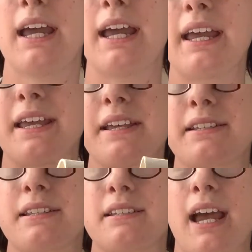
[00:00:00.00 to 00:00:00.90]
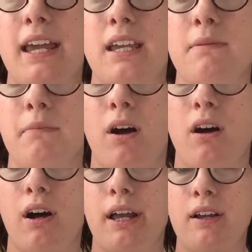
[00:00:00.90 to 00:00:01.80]
is take
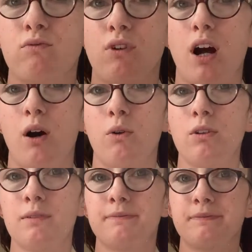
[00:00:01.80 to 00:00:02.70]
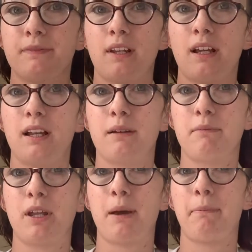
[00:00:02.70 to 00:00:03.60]
my roll, I'm
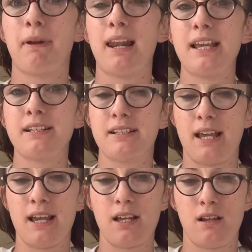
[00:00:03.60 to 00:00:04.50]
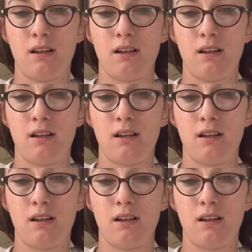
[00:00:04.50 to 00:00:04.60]
going to place it